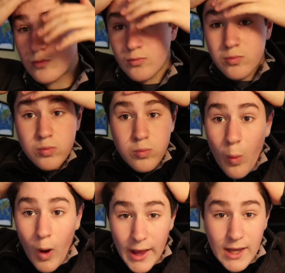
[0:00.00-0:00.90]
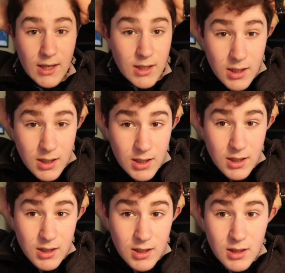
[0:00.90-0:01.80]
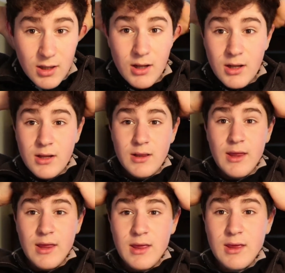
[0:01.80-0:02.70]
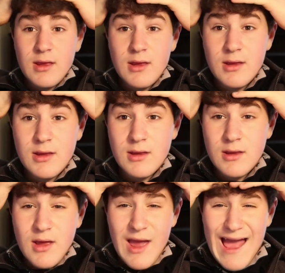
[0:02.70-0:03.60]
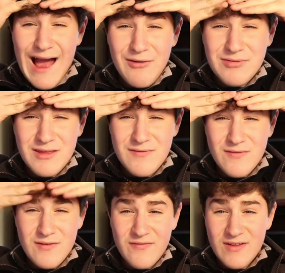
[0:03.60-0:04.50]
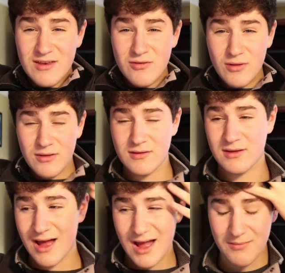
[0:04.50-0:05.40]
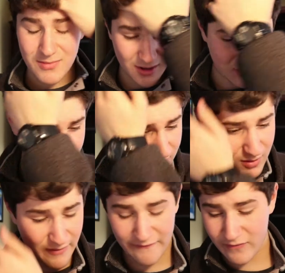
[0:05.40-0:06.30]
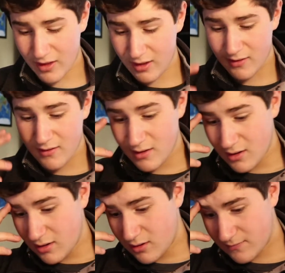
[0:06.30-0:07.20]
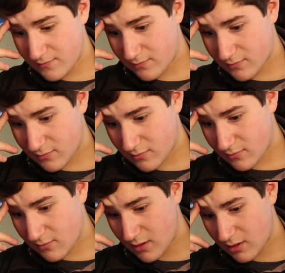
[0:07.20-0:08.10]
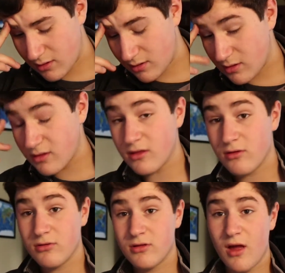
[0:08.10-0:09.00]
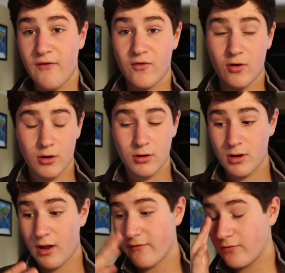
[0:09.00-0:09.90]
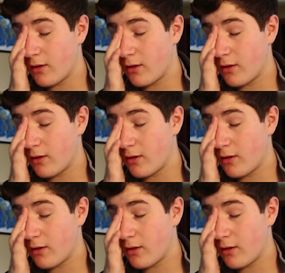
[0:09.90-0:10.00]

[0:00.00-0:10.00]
What? Like, how does it even fit into like the timeline with like his sister's death and her death?